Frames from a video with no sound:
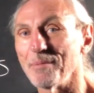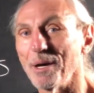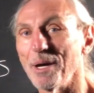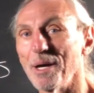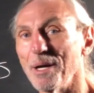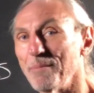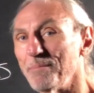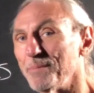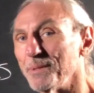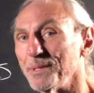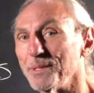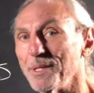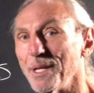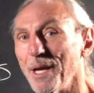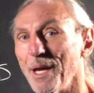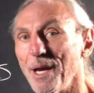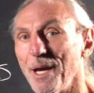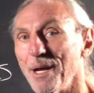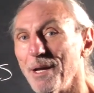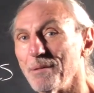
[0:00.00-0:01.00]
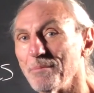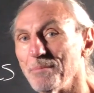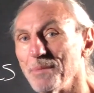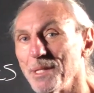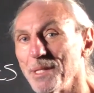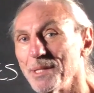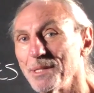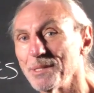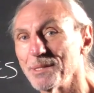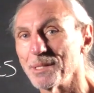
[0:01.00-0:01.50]
up and down,
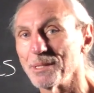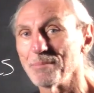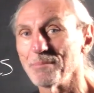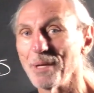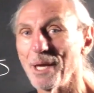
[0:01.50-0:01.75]
mins and